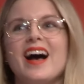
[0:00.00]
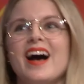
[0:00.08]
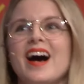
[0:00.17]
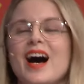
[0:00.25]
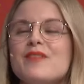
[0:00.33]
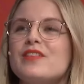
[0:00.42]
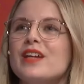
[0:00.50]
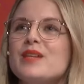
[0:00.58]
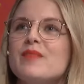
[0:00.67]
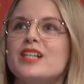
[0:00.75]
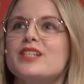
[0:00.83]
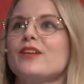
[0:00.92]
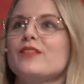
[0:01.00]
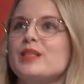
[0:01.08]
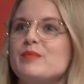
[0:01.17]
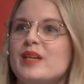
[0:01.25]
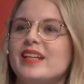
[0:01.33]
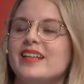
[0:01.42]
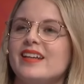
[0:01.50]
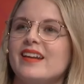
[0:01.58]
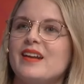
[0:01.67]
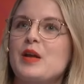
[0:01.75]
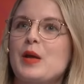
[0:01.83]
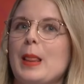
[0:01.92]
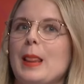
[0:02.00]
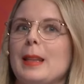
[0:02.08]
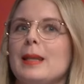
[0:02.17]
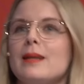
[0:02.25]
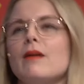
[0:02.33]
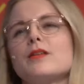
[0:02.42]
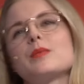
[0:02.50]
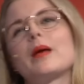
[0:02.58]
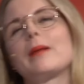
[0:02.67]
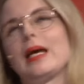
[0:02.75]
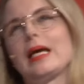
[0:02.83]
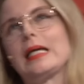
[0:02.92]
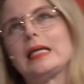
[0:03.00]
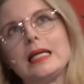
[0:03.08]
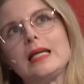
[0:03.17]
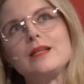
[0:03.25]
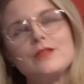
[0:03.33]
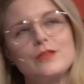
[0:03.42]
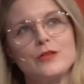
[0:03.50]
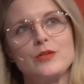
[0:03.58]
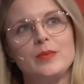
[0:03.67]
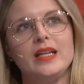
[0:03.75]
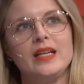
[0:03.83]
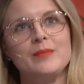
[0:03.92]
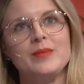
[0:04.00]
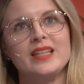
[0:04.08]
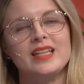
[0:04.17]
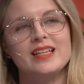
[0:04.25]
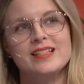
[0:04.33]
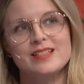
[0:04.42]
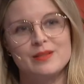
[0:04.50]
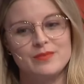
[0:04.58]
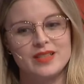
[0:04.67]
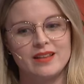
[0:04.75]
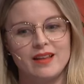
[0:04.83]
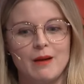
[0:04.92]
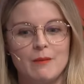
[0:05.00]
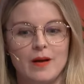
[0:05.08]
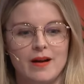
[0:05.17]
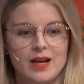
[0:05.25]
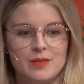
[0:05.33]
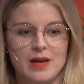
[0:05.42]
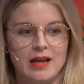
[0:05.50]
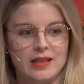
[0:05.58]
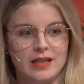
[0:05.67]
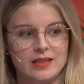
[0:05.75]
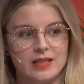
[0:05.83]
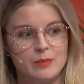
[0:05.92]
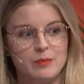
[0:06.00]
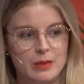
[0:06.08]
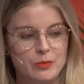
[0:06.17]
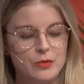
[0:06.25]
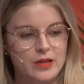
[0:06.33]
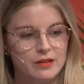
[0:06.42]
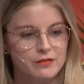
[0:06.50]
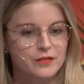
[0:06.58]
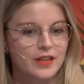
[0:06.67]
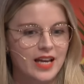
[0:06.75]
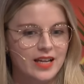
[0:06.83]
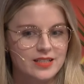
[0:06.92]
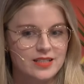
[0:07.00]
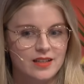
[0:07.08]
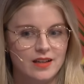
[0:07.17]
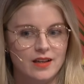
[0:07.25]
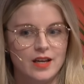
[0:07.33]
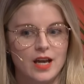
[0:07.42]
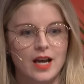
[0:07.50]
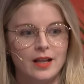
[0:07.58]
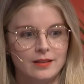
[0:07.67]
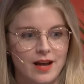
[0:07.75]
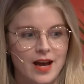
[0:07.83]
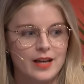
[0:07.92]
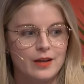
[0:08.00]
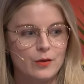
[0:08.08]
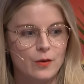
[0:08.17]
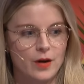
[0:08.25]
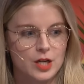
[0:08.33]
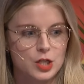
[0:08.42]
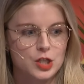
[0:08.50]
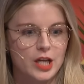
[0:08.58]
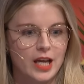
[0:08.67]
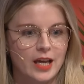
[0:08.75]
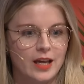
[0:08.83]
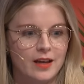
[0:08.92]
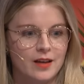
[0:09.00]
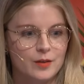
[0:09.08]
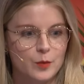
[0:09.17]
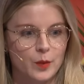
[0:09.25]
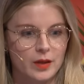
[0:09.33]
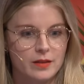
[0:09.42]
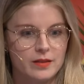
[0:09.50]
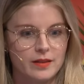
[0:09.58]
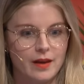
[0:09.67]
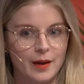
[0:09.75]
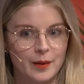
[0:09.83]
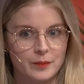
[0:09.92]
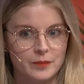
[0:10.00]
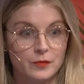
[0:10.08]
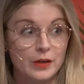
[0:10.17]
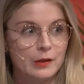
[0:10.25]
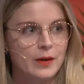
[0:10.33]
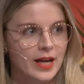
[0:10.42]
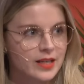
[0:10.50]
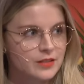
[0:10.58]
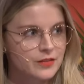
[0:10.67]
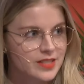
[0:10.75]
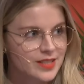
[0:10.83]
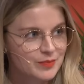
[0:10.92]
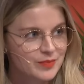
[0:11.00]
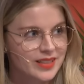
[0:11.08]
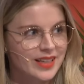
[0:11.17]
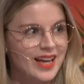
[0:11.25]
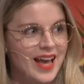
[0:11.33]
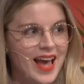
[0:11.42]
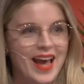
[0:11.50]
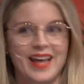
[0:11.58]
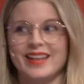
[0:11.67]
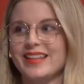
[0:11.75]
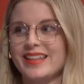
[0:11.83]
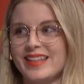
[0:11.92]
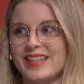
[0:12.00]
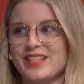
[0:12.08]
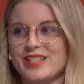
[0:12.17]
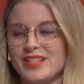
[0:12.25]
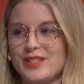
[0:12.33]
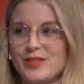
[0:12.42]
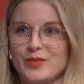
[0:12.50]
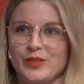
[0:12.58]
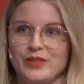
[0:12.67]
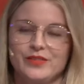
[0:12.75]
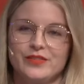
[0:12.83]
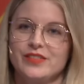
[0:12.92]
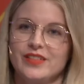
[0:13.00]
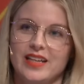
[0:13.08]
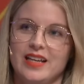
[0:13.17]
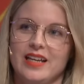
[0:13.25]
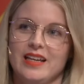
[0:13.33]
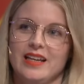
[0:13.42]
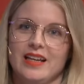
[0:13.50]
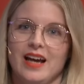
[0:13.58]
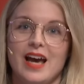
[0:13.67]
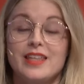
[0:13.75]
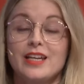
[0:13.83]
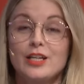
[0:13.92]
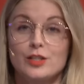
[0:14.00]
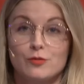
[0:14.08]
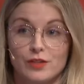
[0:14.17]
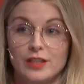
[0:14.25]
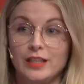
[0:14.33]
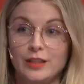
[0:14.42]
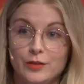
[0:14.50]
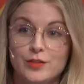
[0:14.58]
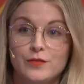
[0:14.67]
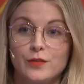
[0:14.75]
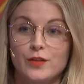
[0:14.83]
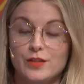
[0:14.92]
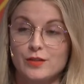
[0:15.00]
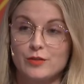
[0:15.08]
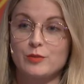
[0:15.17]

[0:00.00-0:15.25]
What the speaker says: I'm very much of the opinion, not to bring it back again to social media, but there is something that I worry about that I think people conflate a like or a share with real activism, and that there's this sort of, I think it's really useful that social